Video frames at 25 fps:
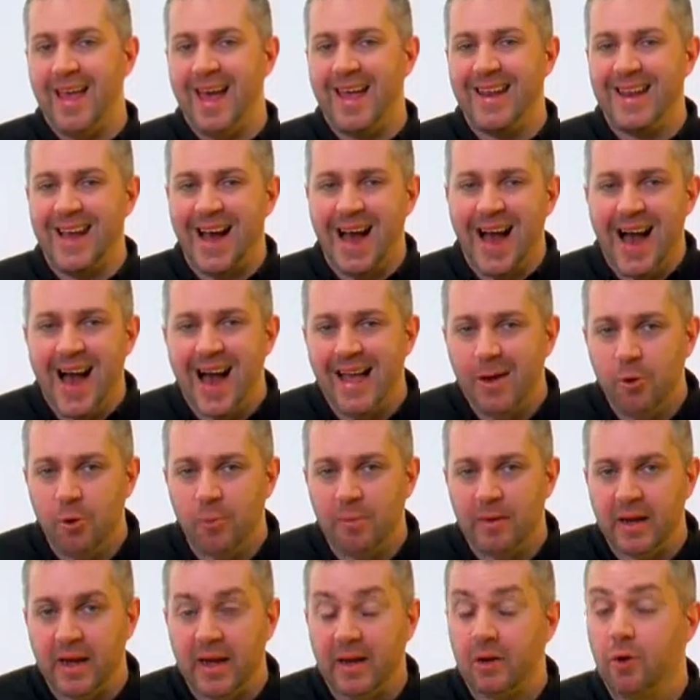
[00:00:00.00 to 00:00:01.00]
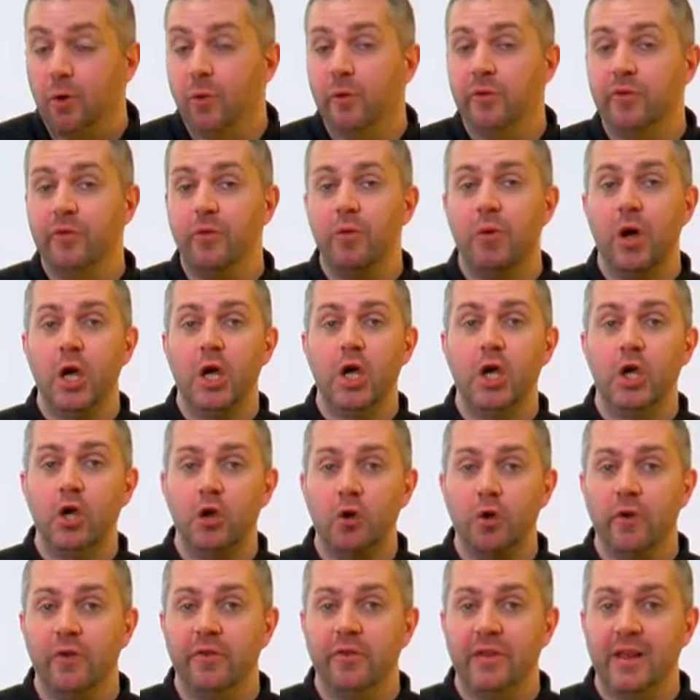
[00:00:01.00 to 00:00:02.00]
an eye-opening and also a
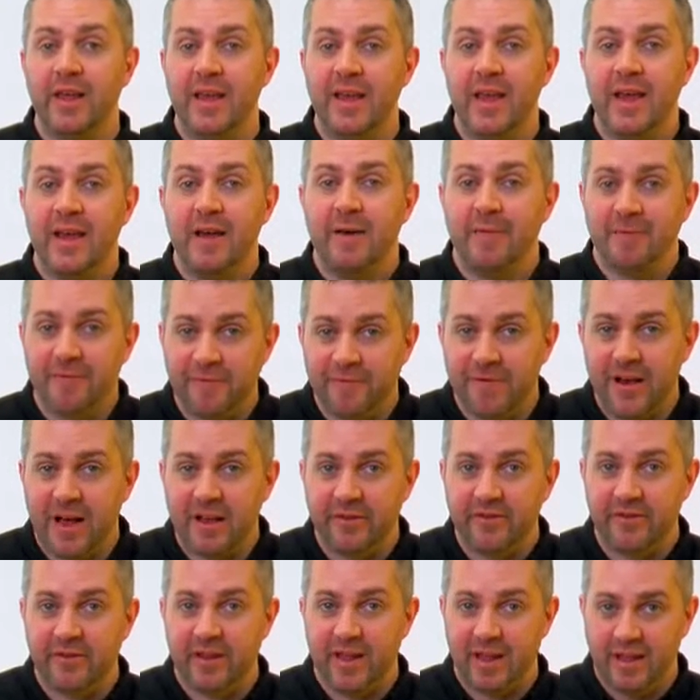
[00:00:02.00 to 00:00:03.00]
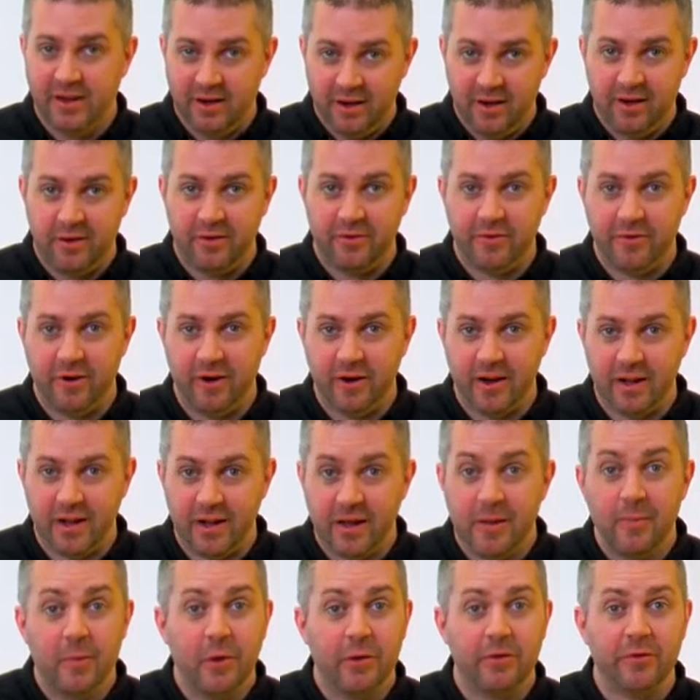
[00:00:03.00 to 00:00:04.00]
hugely fascinating journey.